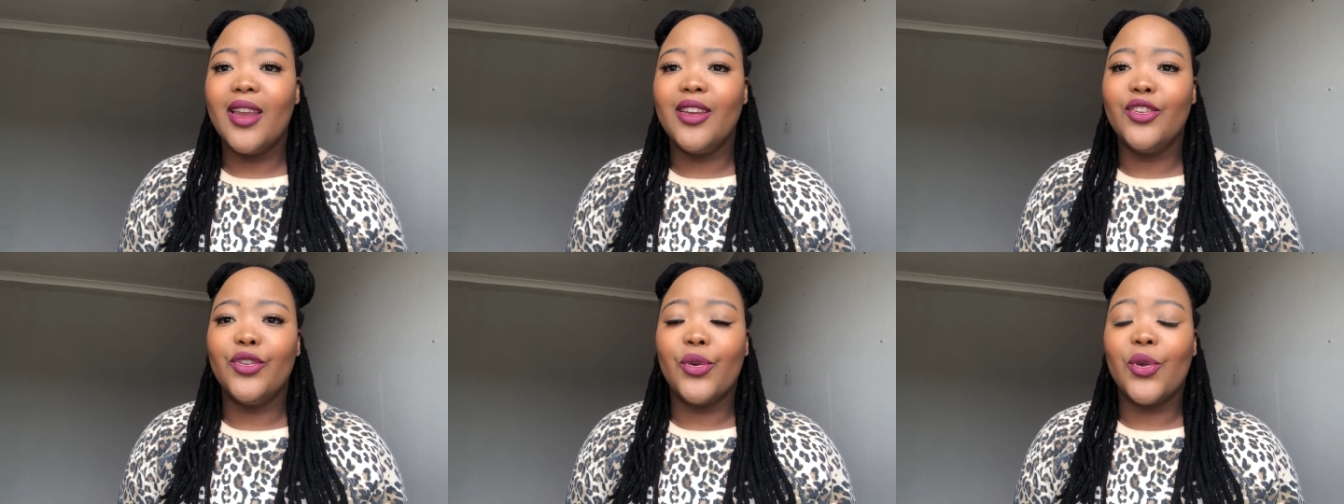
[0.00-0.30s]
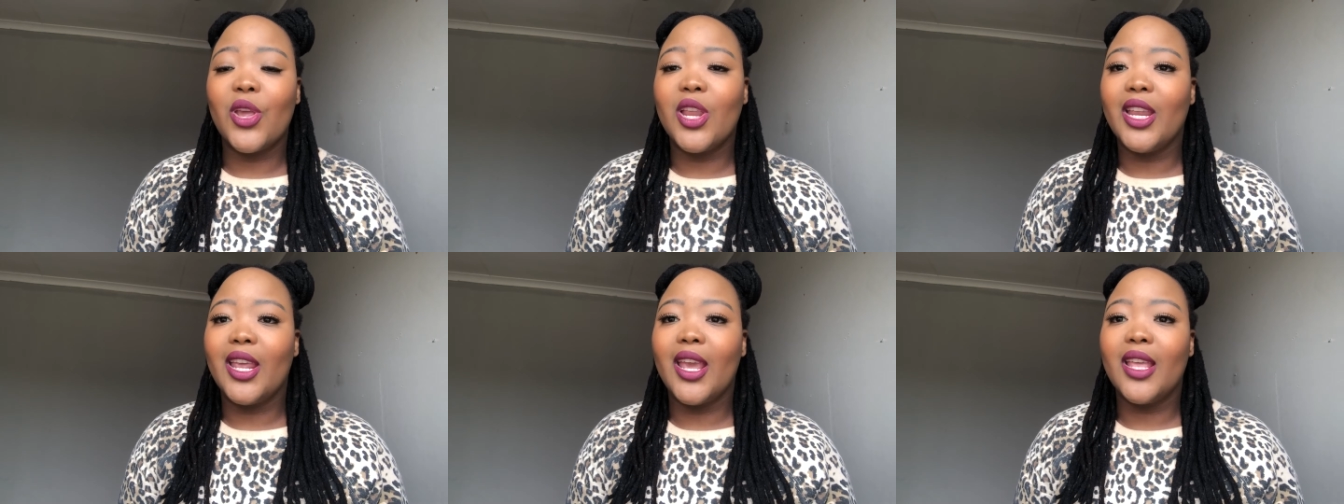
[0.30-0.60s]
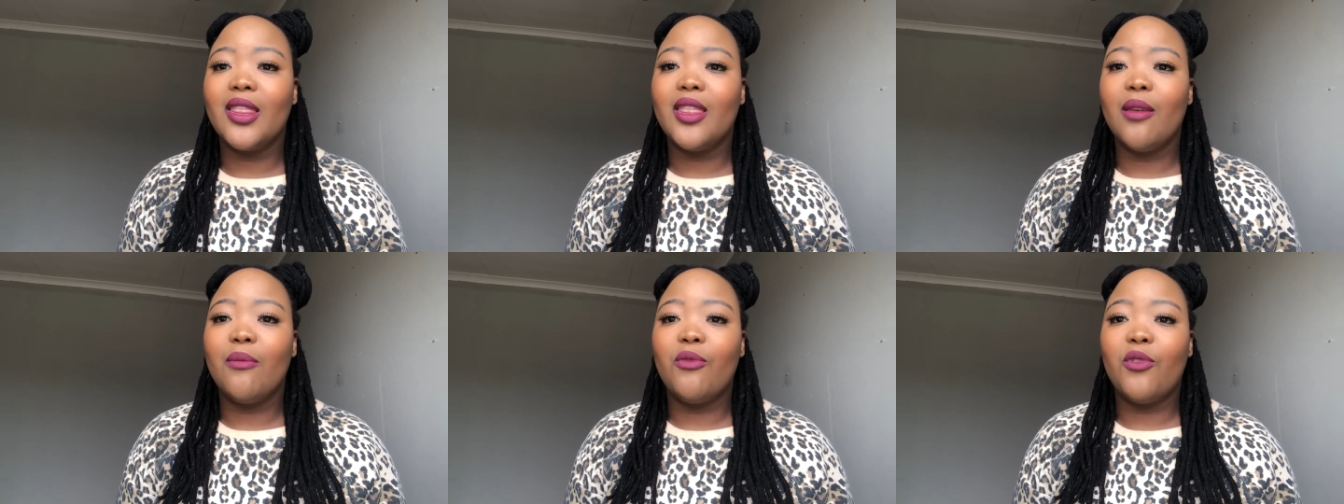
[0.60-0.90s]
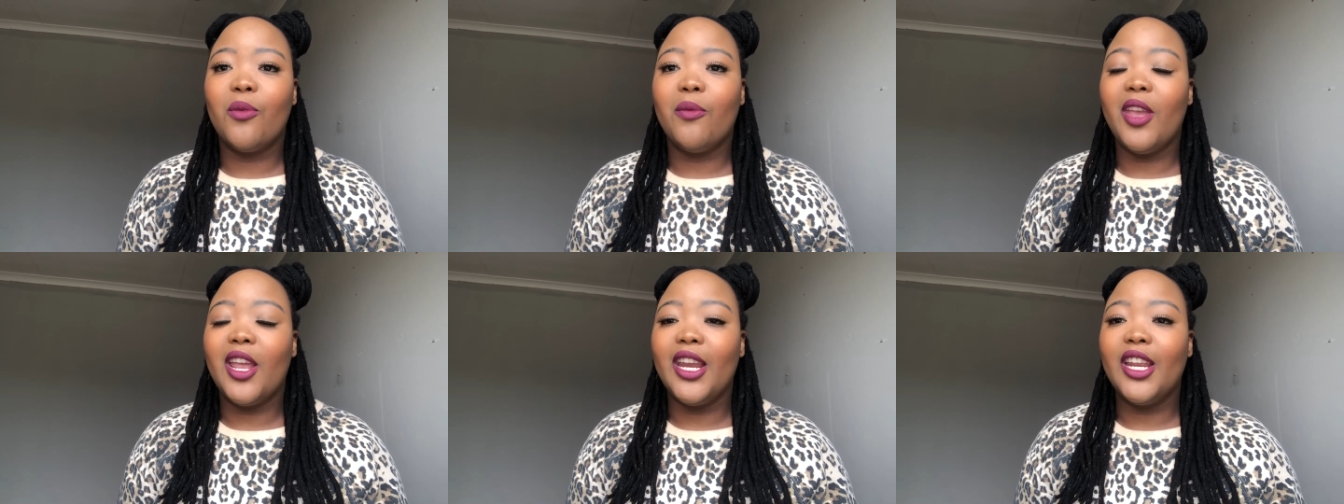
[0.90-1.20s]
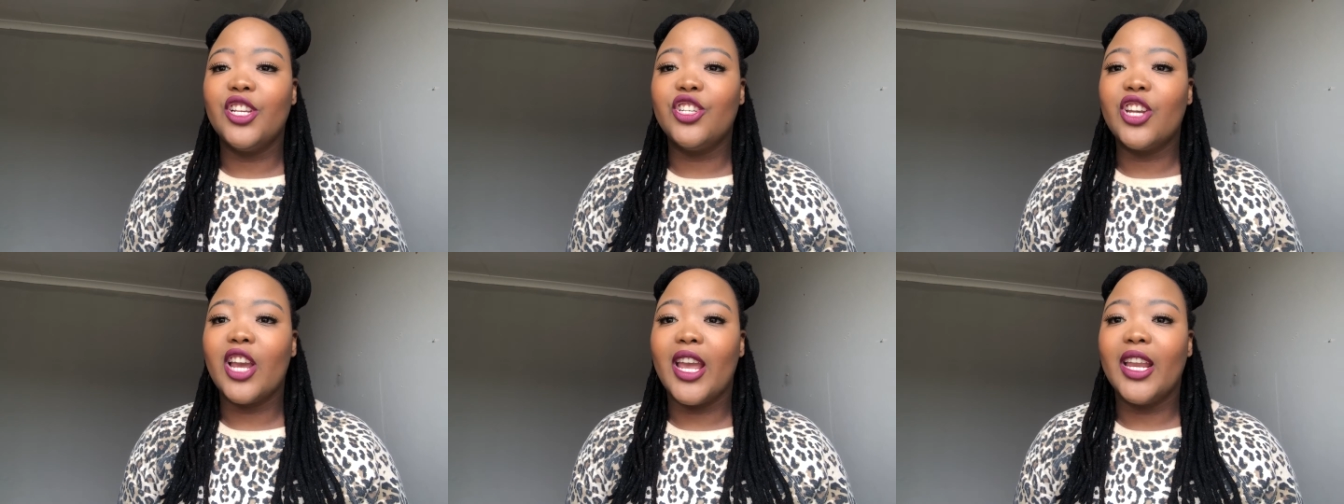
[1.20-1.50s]
You can get them from any
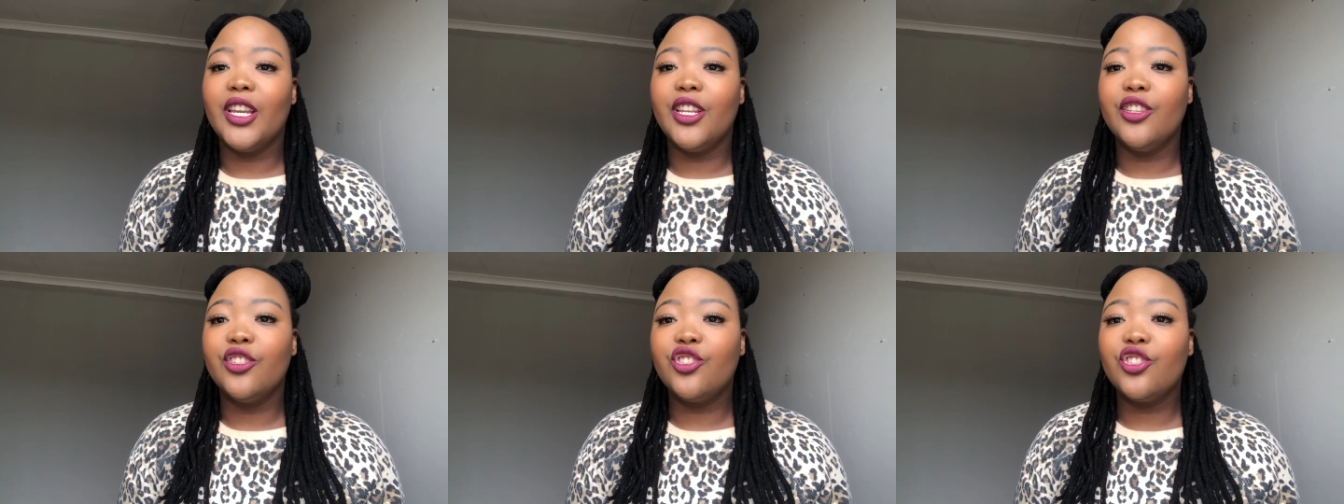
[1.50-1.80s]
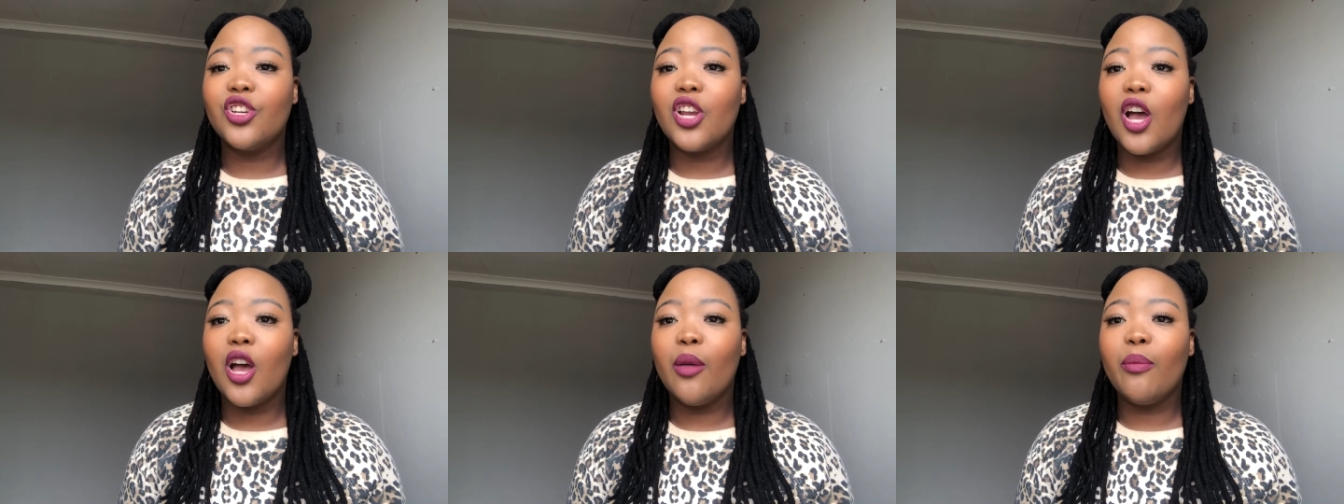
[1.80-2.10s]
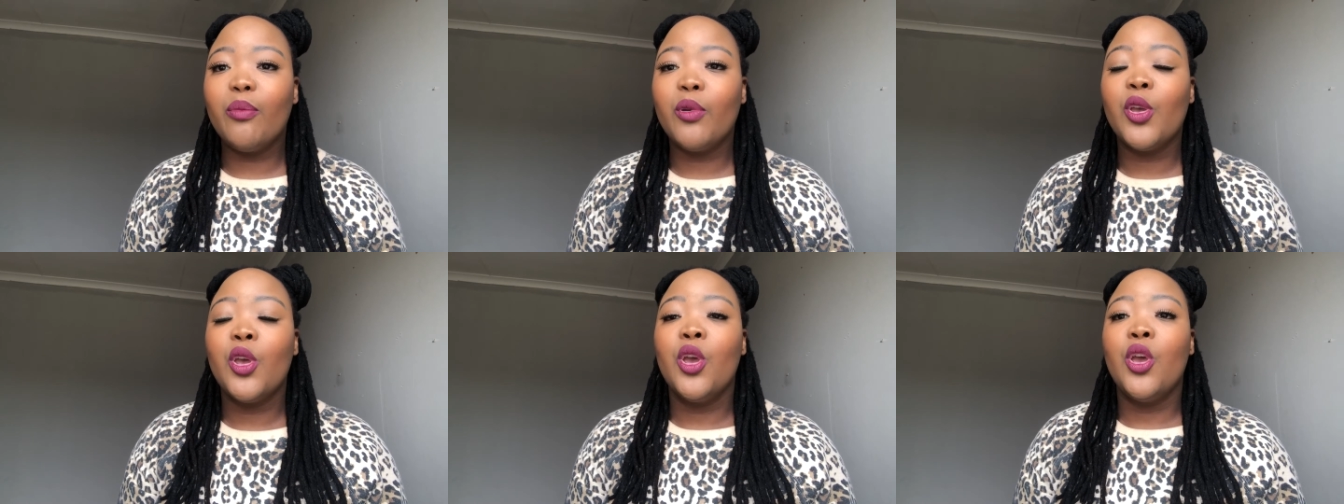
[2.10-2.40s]
Chinese shop.